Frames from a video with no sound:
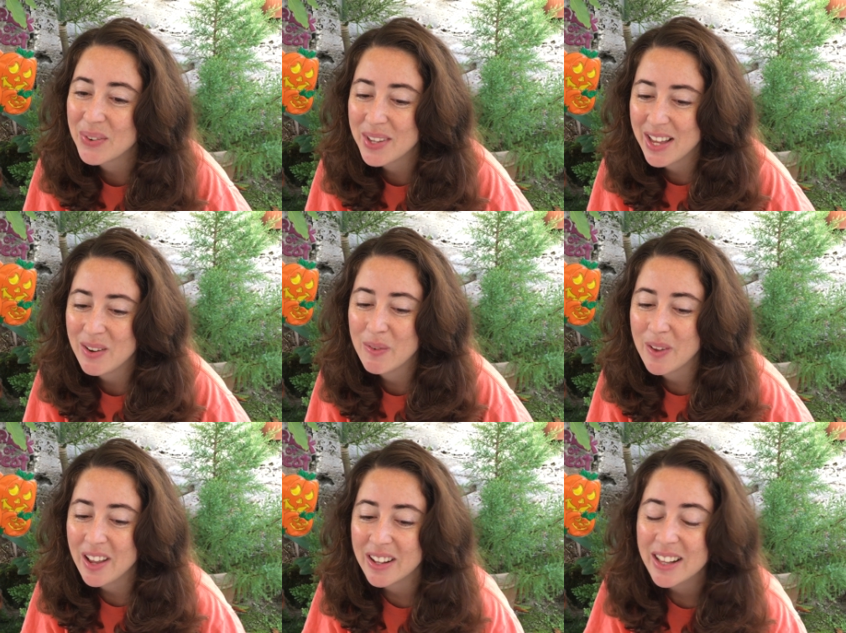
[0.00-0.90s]
without
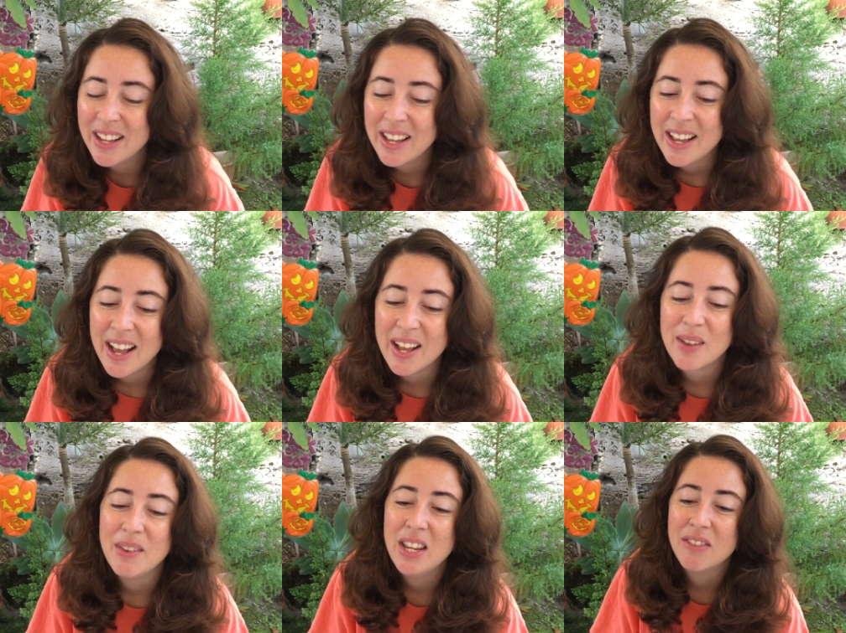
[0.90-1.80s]
fail,
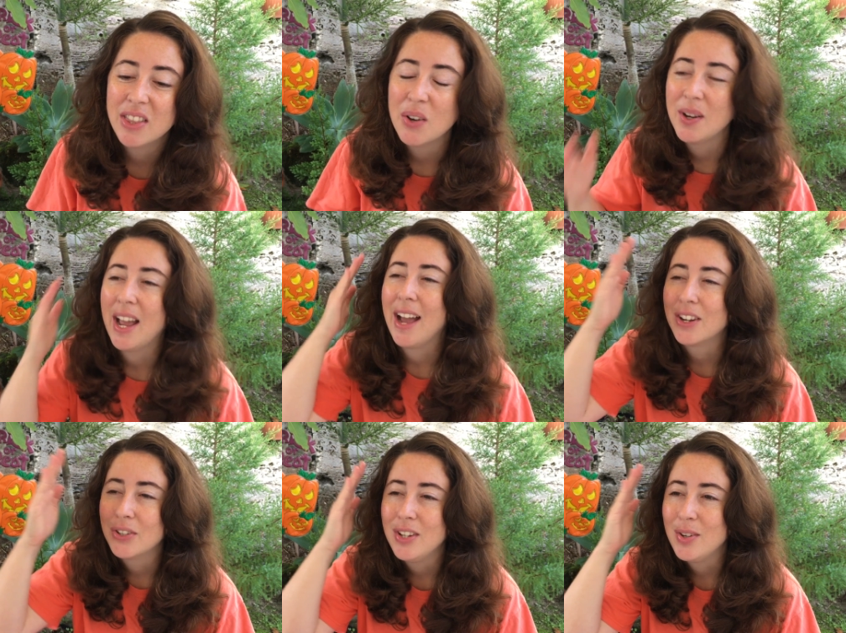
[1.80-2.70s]
even though I
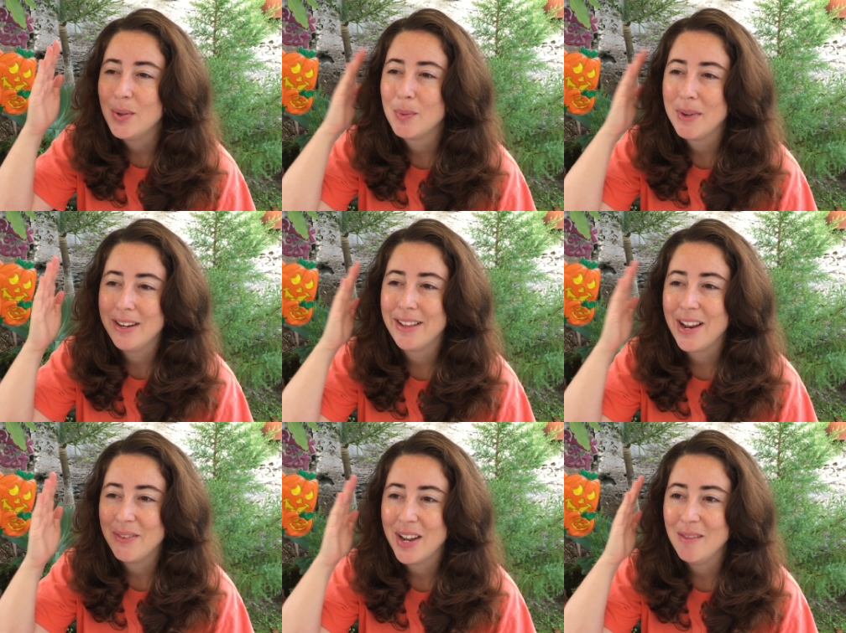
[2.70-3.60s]
actually do spend a lot
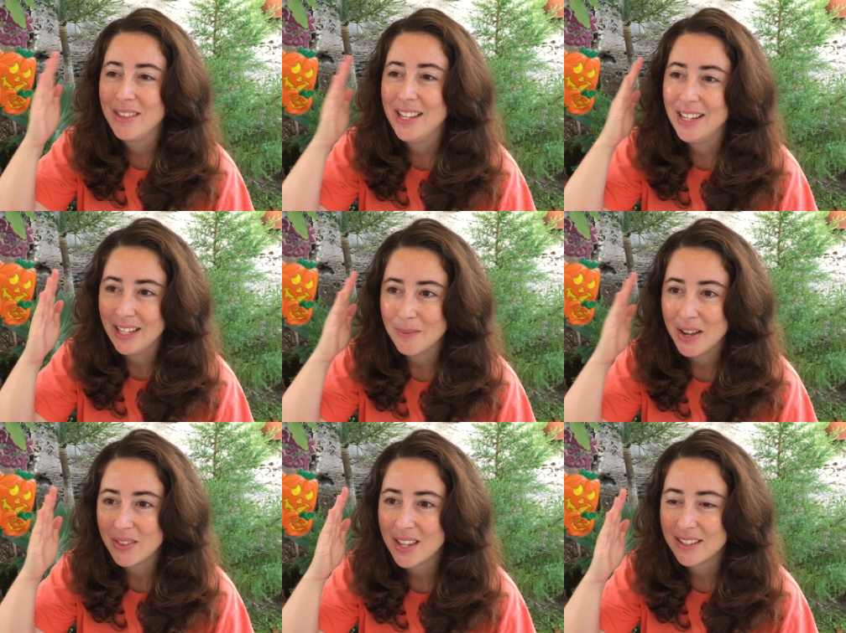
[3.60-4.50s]
of time thinking
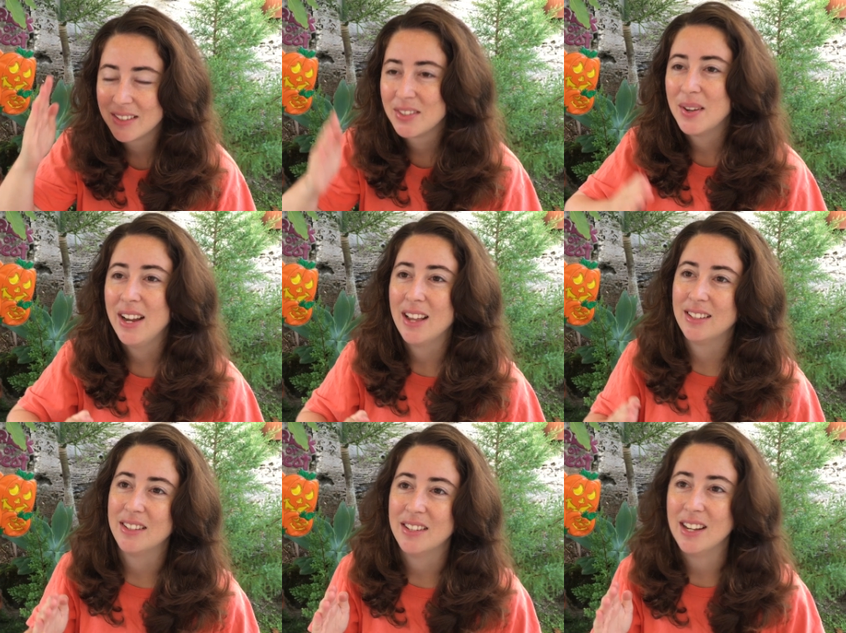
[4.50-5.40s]
about this. So I
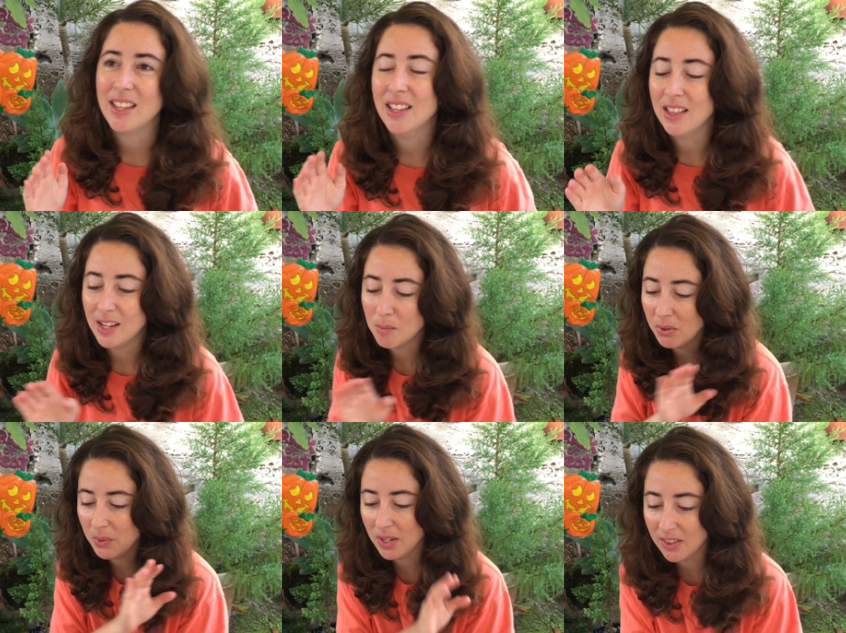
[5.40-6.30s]
guess it's like the link
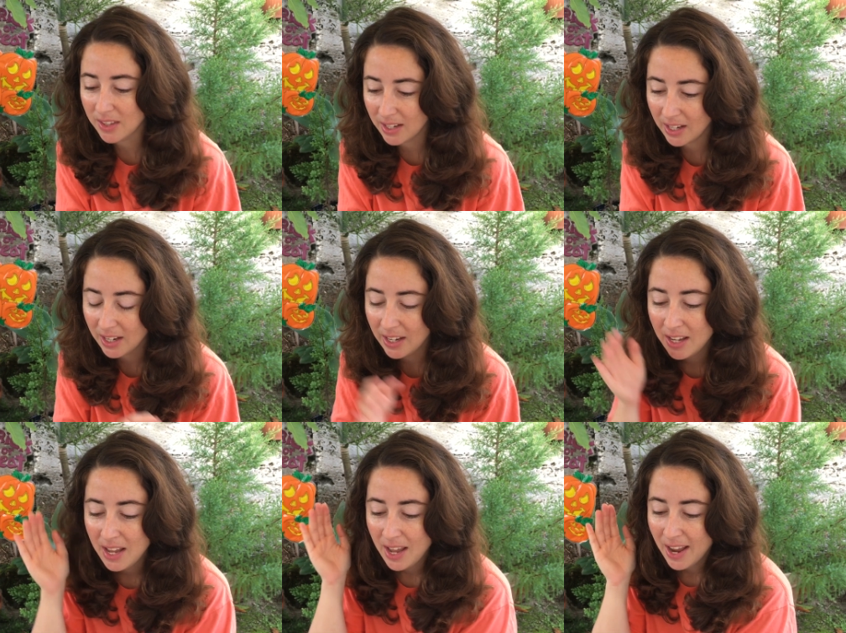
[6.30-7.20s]
between thinking
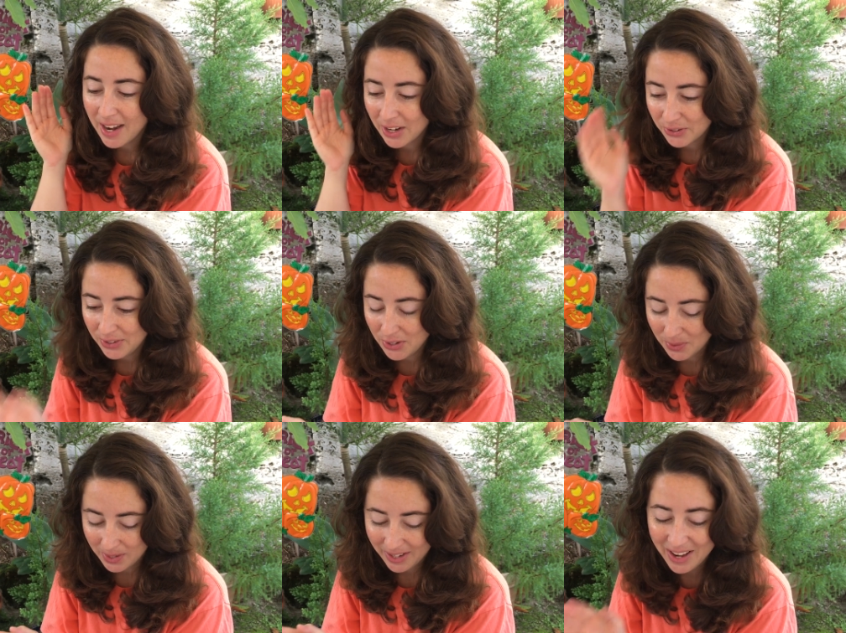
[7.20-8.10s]
and actually
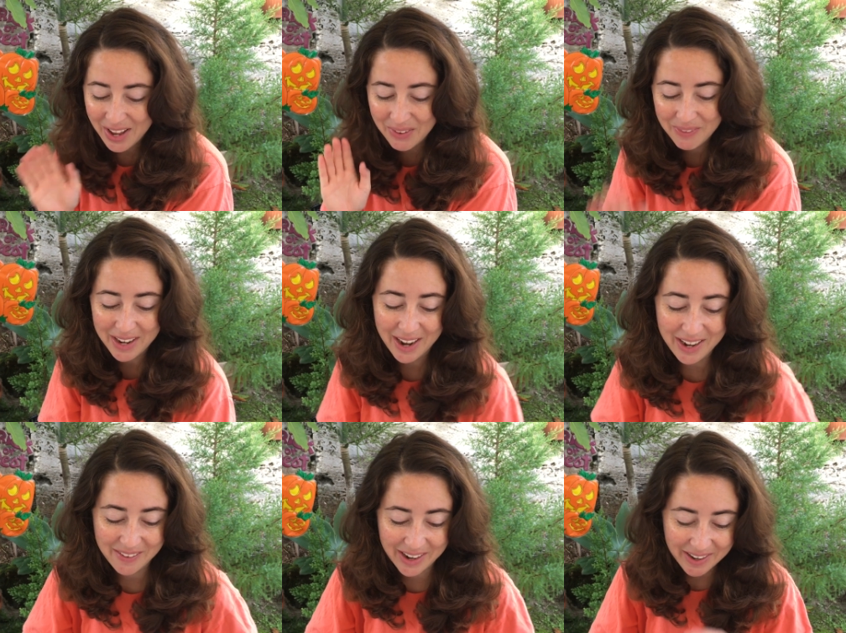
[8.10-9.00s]
doing. But
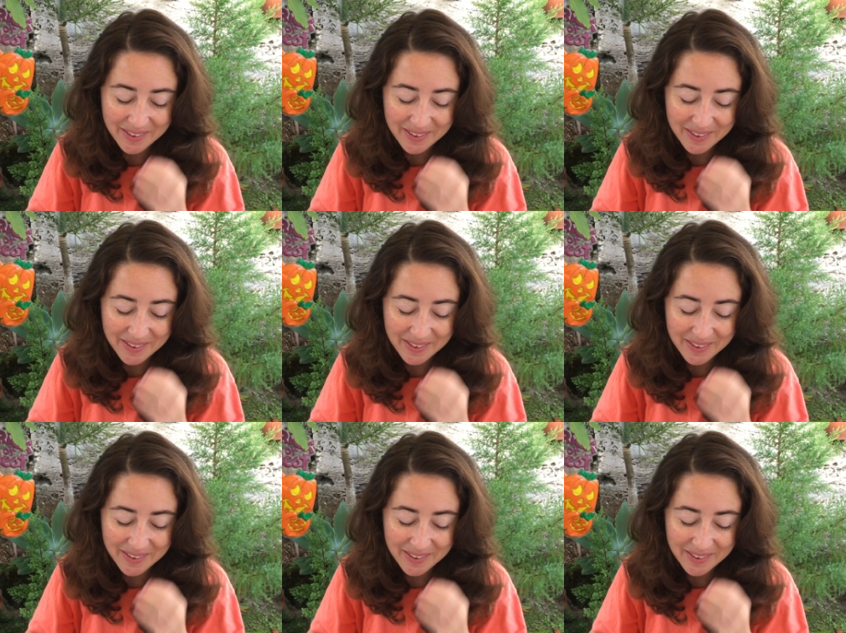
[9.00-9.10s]
anyway,